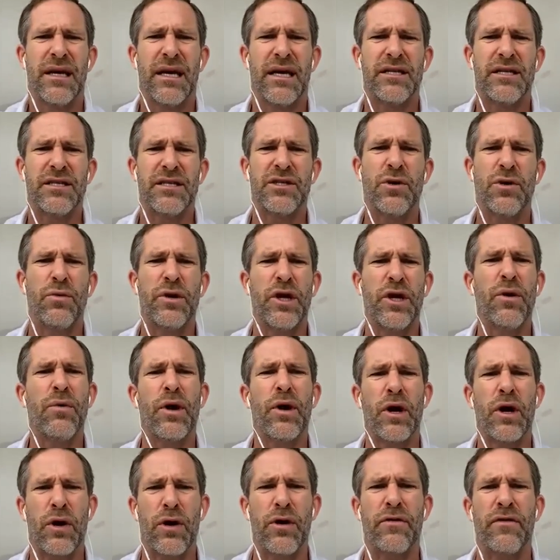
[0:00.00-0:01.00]
And so we don't
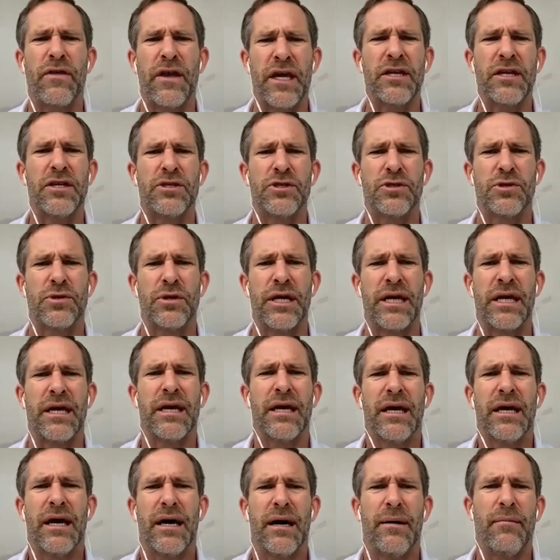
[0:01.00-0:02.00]
want to hurt the industry
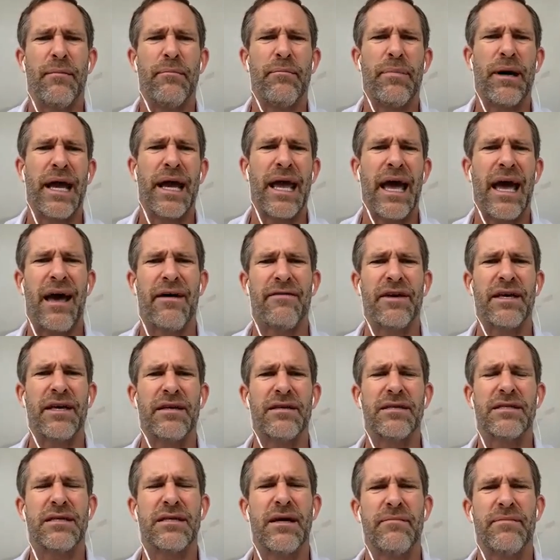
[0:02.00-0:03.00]
by
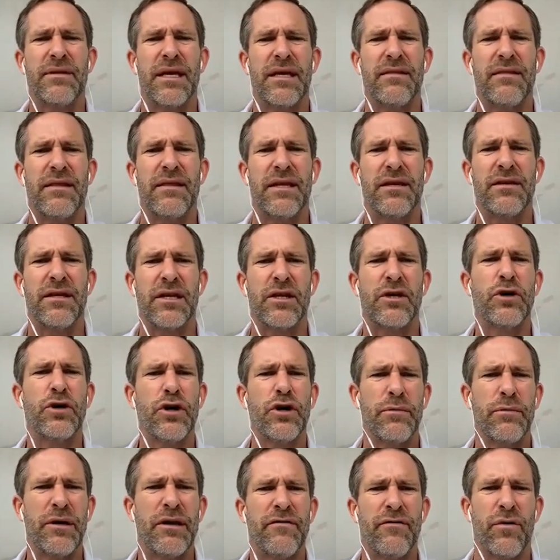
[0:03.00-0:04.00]
having something that could
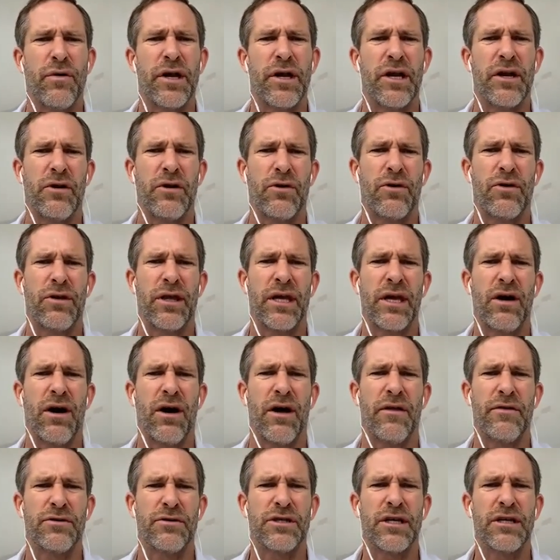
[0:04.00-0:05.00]
have been avoided early
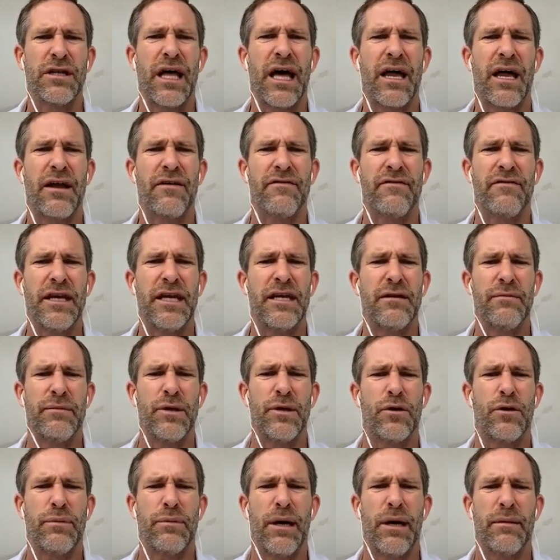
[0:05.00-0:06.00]
on. There's a lot of need to
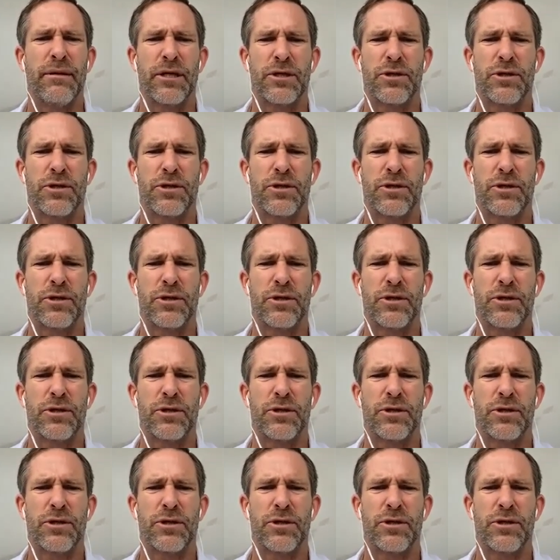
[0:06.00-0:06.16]
build public